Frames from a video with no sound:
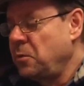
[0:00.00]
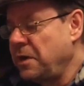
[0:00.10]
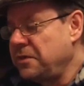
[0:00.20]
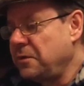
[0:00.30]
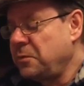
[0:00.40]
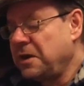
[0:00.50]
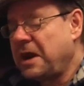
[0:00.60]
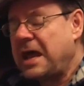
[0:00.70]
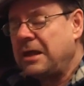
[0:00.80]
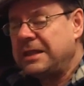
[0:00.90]
where,
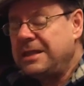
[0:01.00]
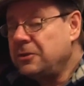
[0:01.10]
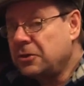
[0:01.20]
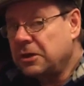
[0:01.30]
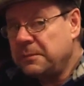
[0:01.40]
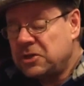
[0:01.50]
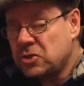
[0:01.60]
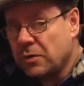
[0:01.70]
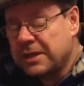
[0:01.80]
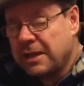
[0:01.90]
where I'll either going to be
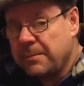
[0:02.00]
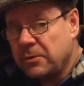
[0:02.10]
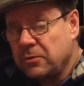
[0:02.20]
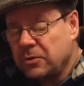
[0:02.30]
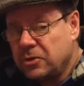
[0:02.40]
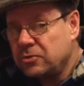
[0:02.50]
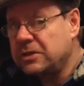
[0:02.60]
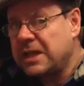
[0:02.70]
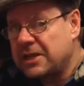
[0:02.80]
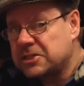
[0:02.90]
talking about
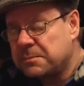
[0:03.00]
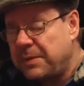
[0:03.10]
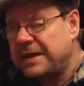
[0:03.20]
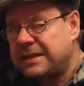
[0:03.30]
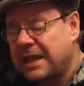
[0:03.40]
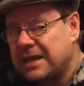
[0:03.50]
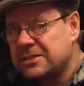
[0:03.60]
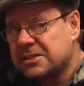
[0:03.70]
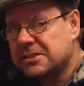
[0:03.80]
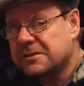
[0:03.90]
good cask, bad
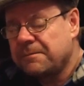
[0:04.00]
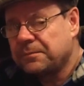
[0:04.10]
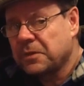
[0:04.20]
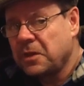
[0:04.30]
casks,